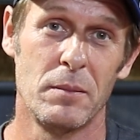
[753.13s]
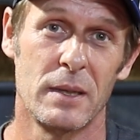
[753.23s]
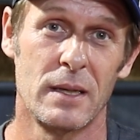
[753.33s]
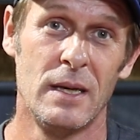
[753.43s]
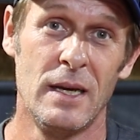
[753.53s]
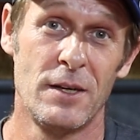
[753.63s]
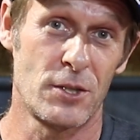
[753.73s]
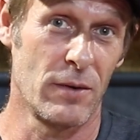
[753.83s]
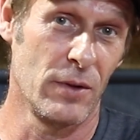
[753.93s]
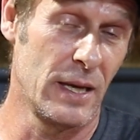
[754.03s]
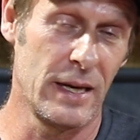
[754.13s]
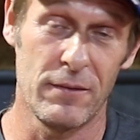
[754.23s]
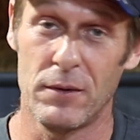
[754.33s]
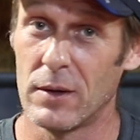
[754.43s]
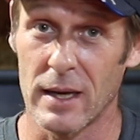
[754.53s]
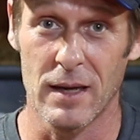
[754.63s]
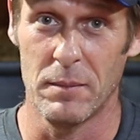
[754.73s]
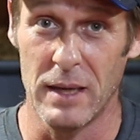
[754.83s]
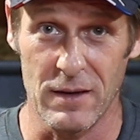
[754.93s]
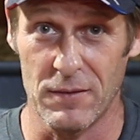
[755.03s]
But Chevrolet, if you're not going to
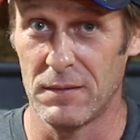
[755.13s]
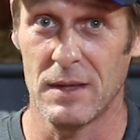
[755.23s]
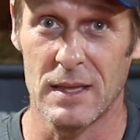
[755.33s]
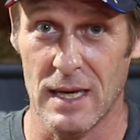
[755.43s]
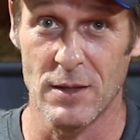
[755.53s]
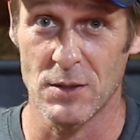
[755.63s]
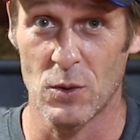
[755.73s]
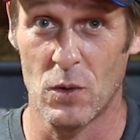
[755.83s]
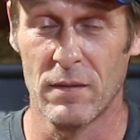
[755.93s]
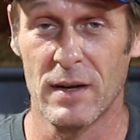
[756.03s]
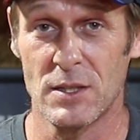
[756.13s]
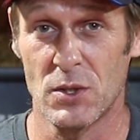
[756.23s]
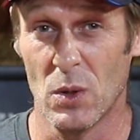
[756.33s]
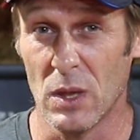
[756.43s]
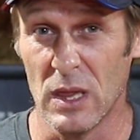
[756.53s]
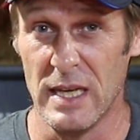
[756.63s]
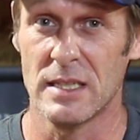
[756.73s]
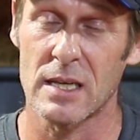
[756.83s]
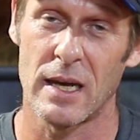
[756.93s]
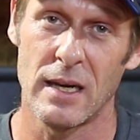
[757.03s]
make 50,000 Corvettes, you at
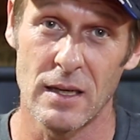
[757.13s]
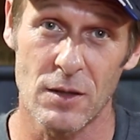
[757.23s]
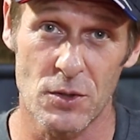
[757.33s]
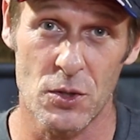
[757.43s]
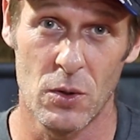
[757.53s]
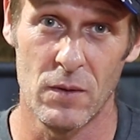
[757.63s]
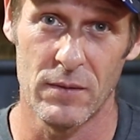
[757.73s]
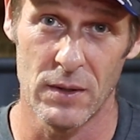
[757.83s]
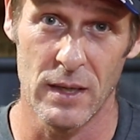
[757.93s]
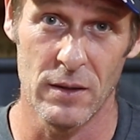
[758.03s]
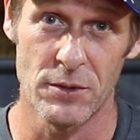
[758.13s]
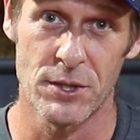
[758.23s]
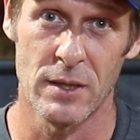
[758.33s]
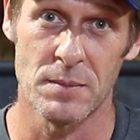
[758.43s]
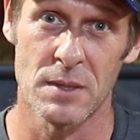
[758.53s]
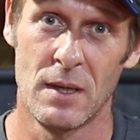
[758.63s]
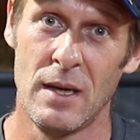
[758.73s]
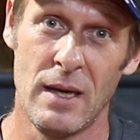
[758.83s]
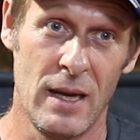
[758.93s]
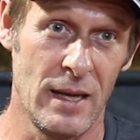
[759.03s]
least got to get control of your dealerships
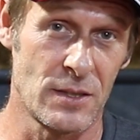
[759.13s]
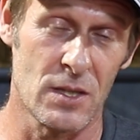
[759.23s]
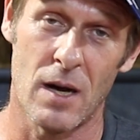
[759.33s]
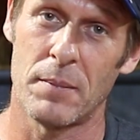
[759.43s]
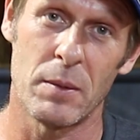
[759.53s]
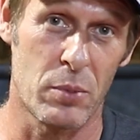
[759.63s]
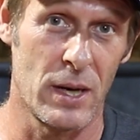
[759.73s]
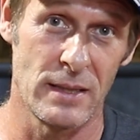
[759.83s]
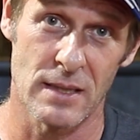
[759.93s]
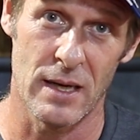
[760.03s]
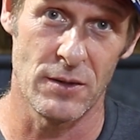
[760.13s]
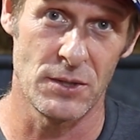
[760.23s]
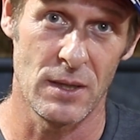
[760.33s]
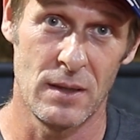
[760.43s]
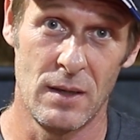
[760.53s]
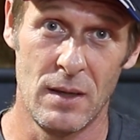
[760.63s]
and stop the price gouging.